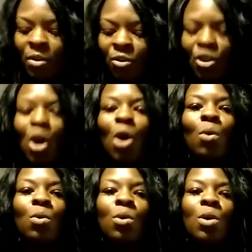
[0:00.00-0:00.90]

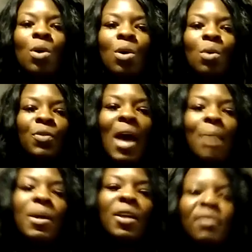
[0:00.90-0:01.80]
So, with
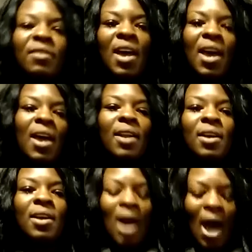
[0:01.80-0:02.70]
that being said,